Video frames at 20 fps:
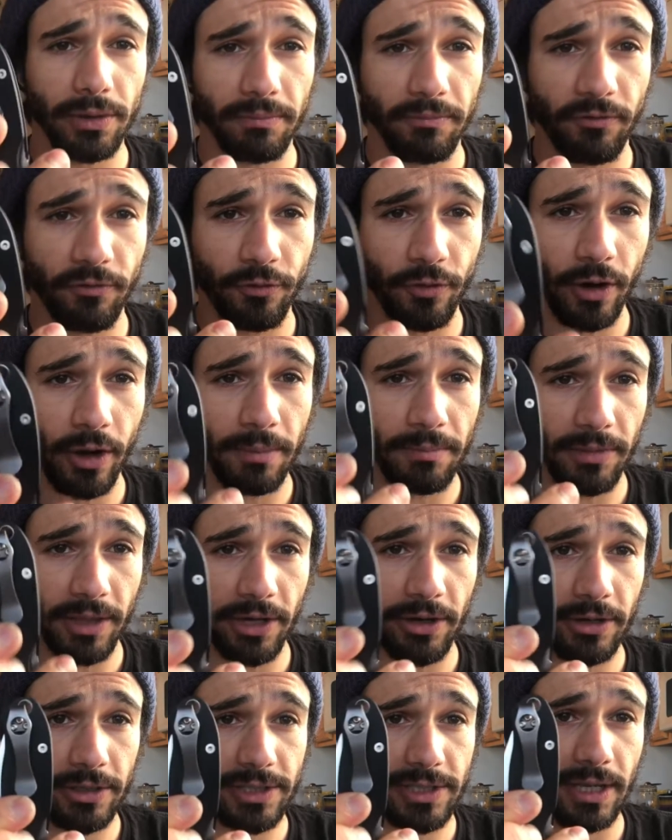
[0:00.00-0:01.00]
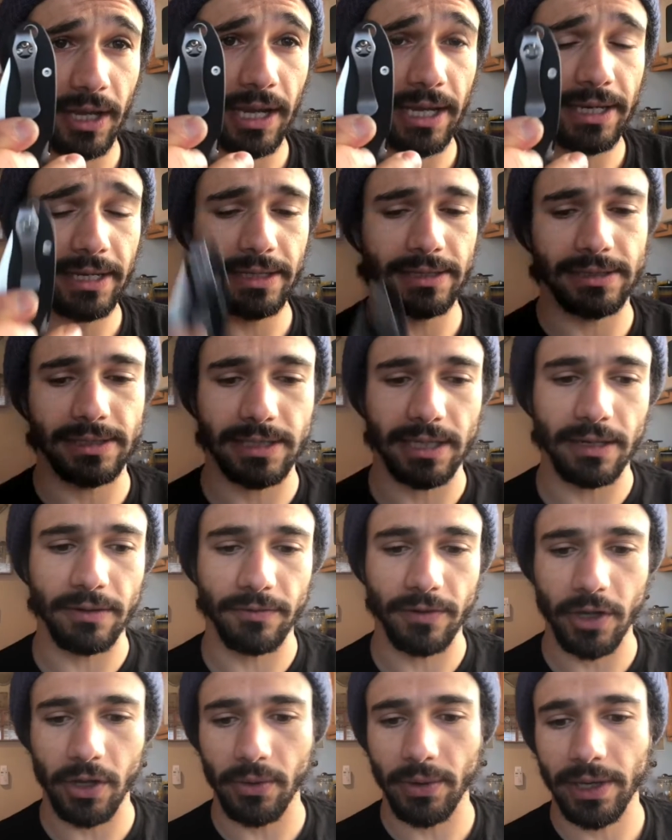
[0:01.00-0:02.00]
them from their site instead
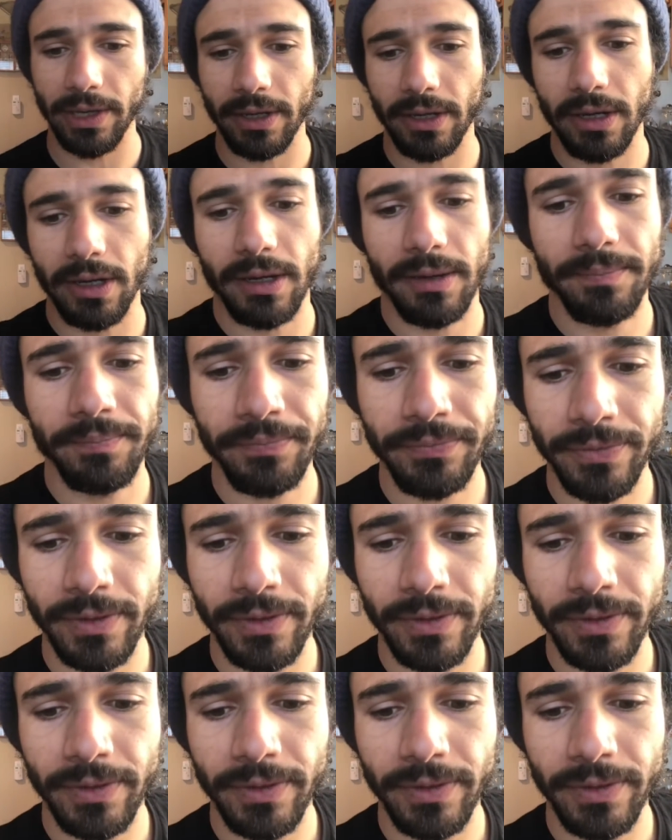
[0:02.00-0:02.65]
of going uh,